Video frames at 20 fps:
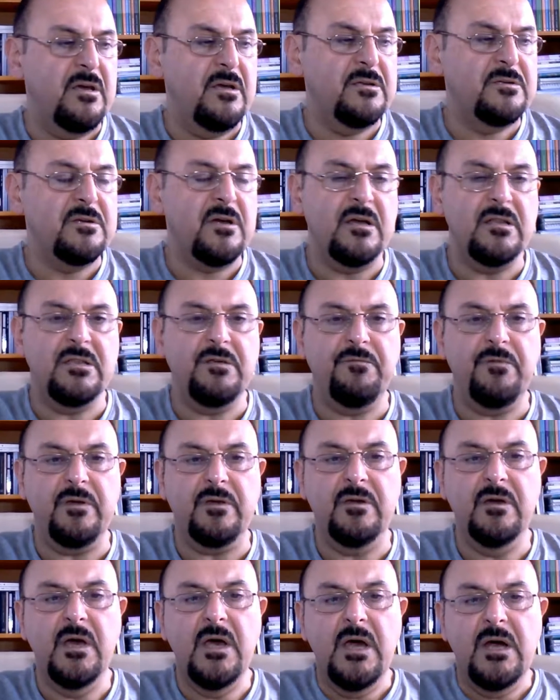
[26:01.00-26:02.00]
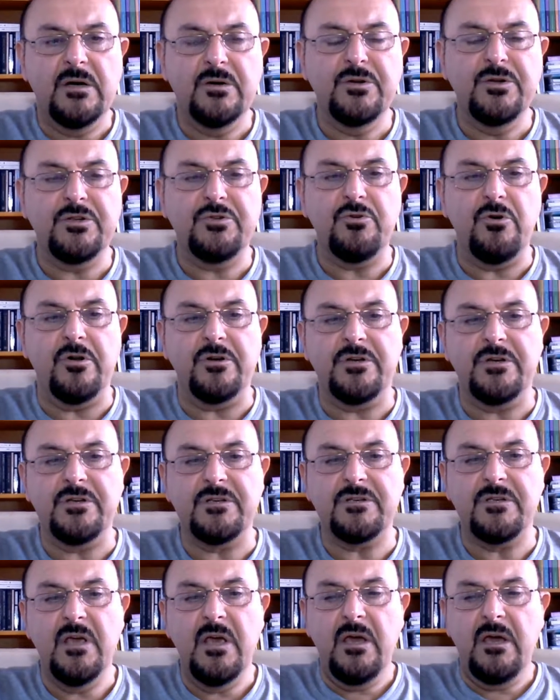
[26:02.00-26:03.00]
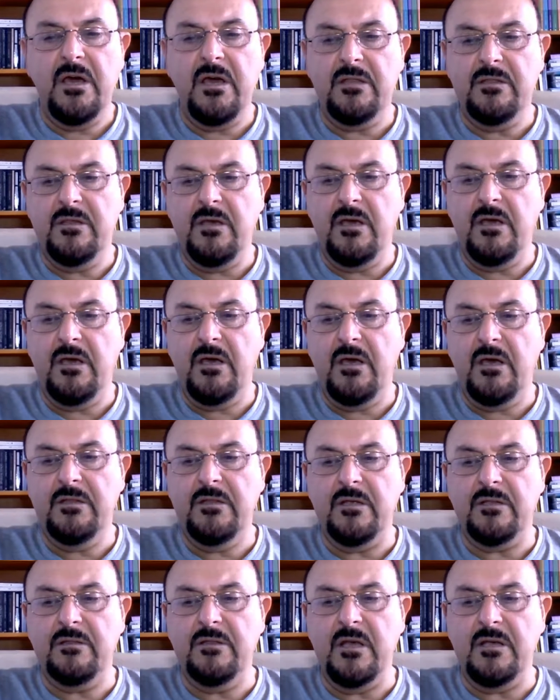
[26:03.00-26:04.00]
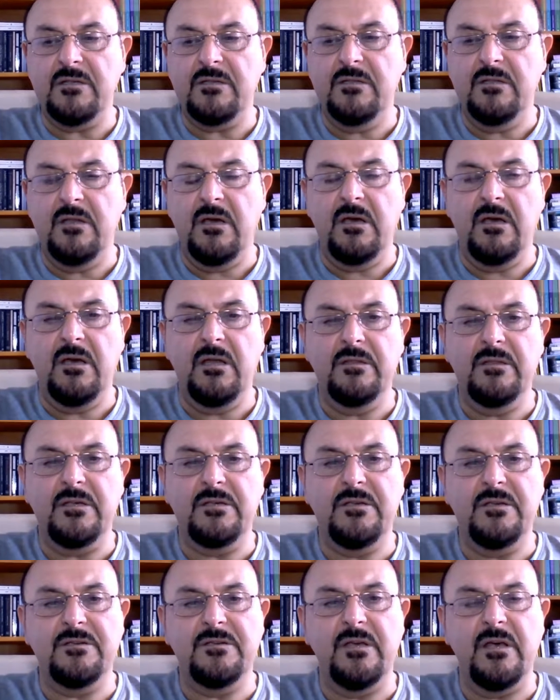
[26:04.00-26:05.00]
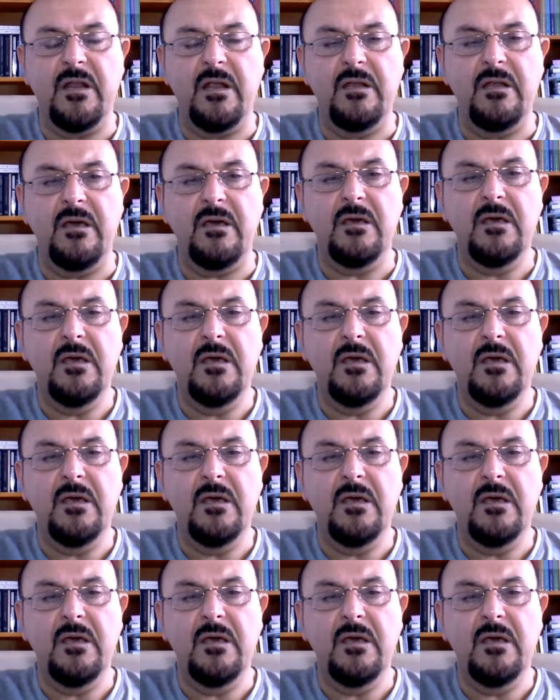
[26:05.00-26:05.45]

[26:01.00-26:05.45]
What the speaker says: scientific researchers, and that not necessarily